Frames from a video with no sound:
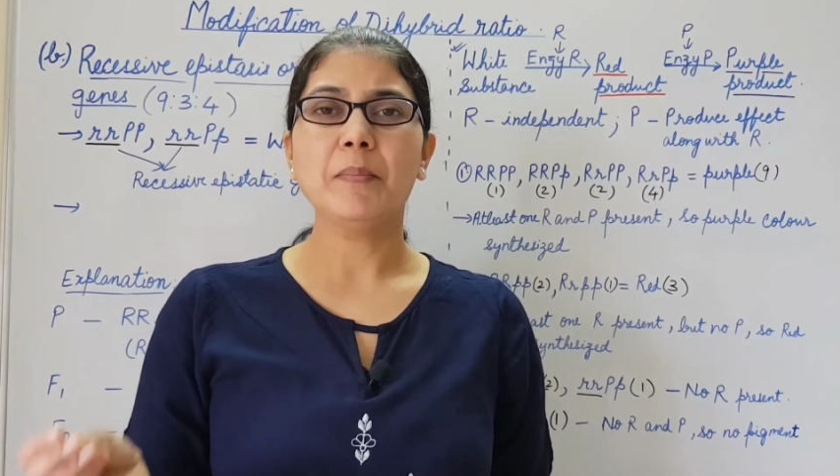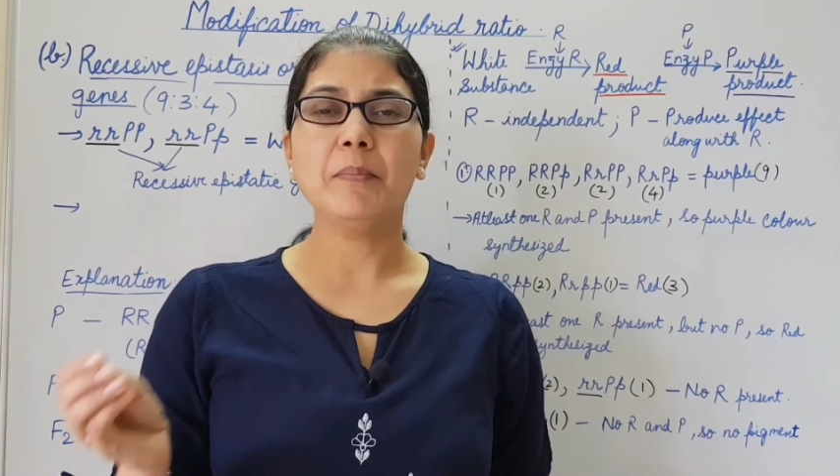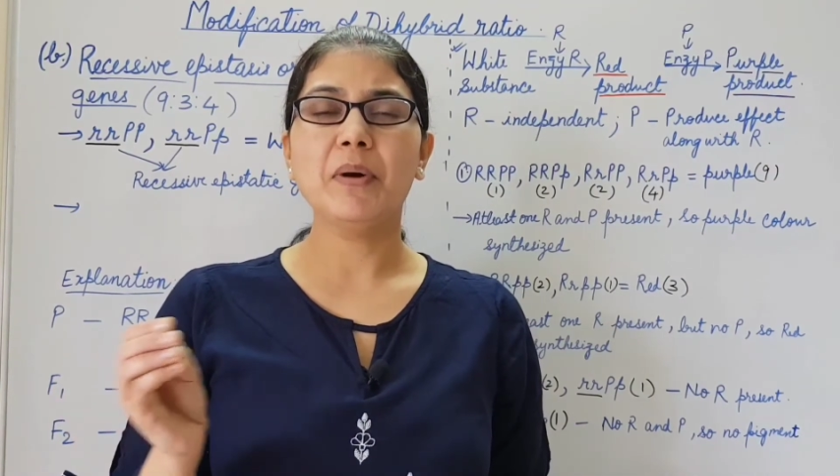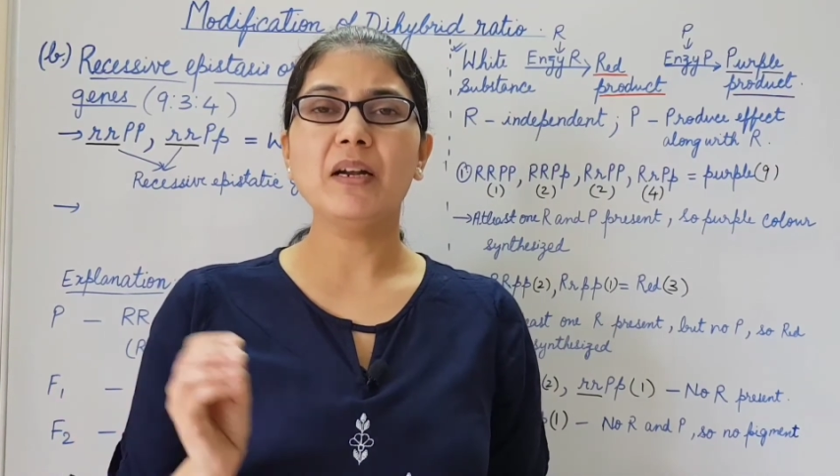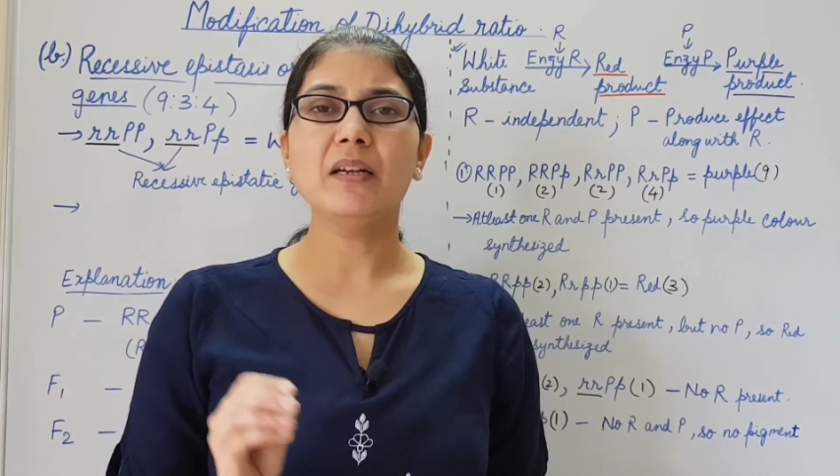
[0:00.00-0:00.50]

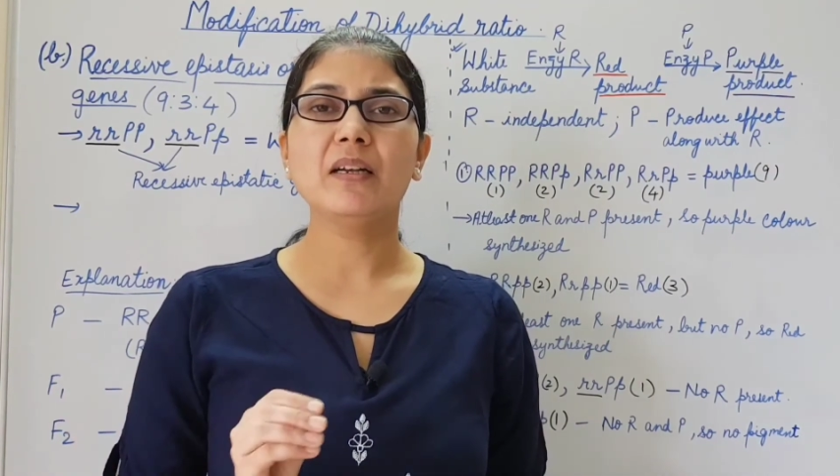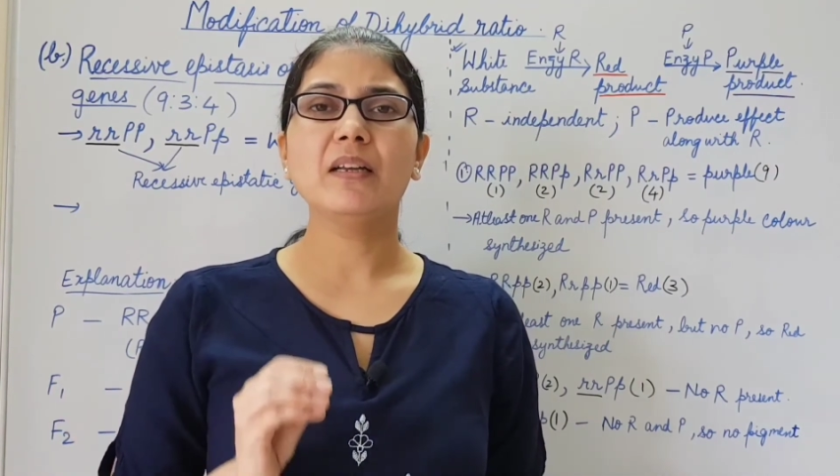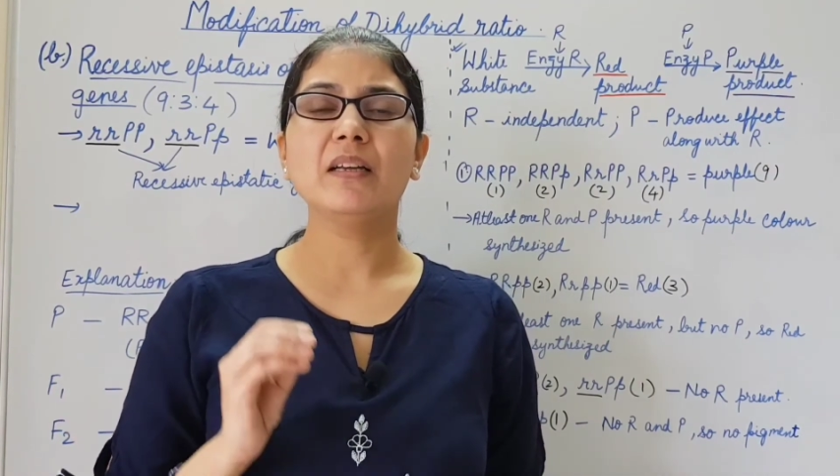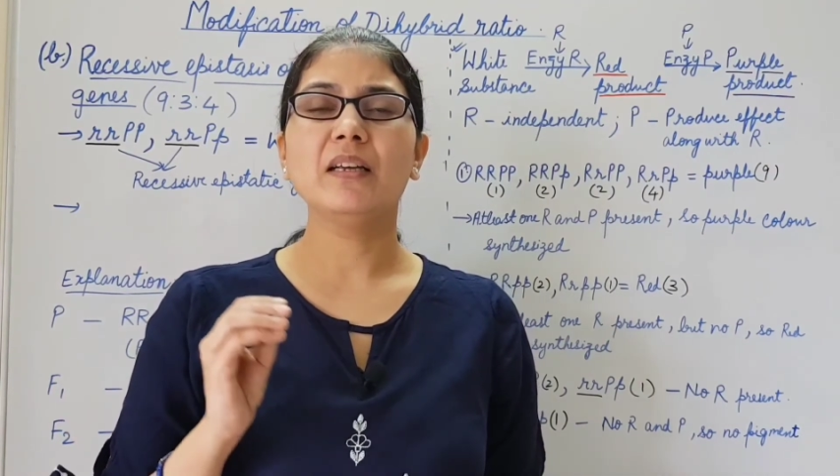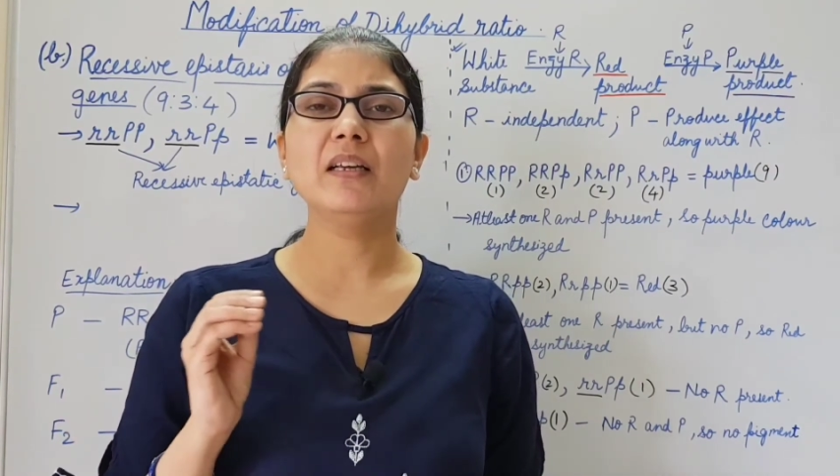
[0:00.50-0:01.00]
but
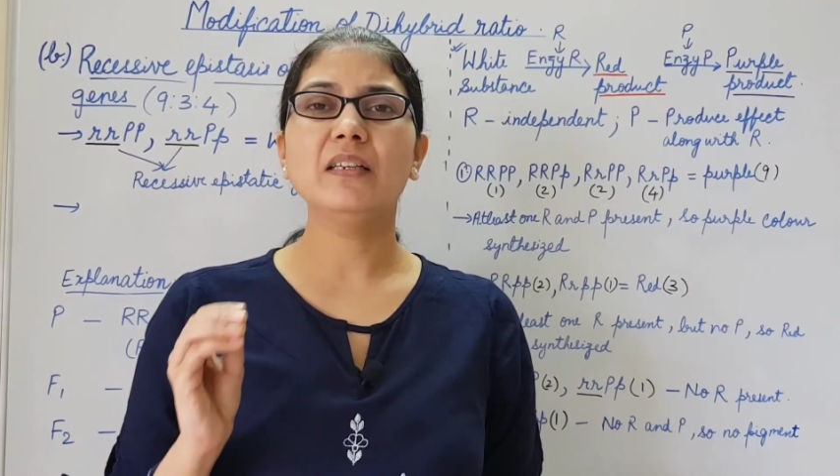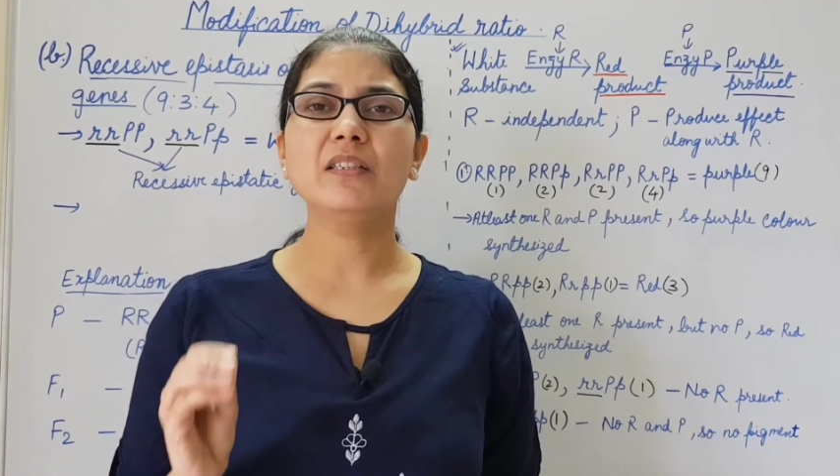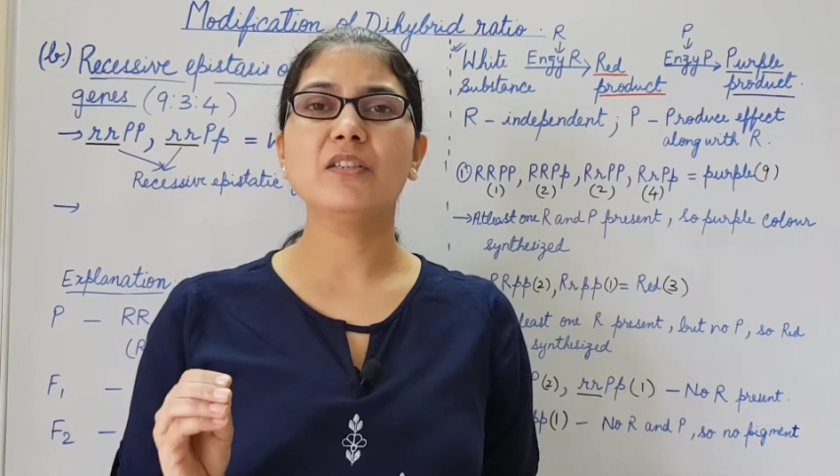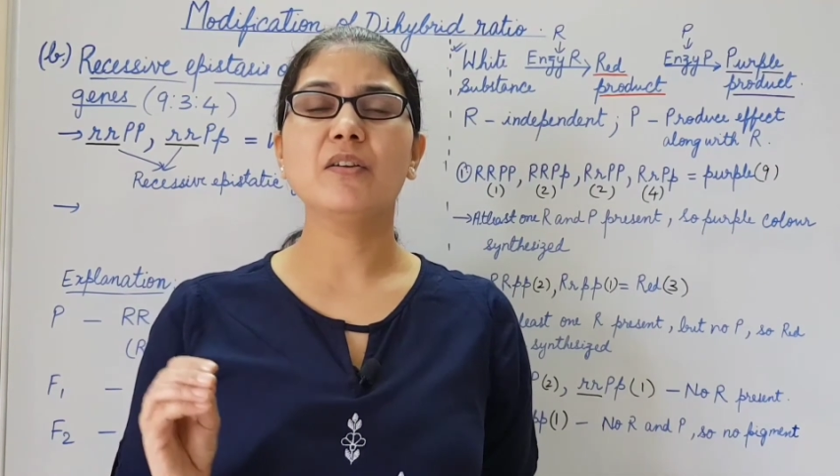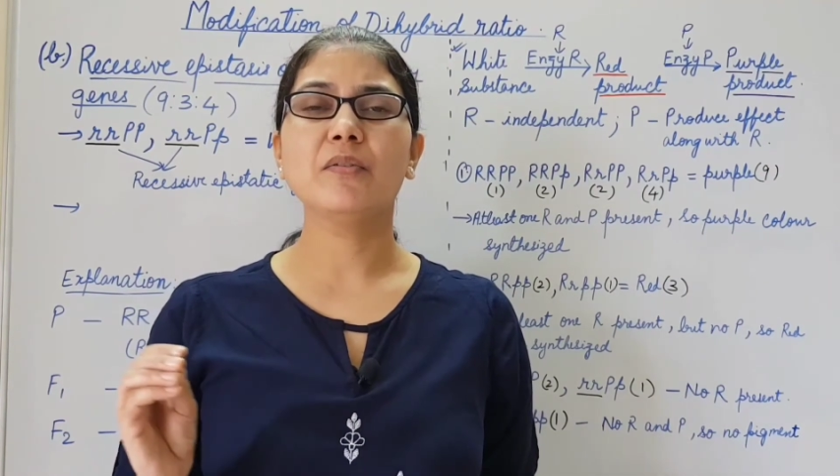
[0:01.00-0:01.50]
it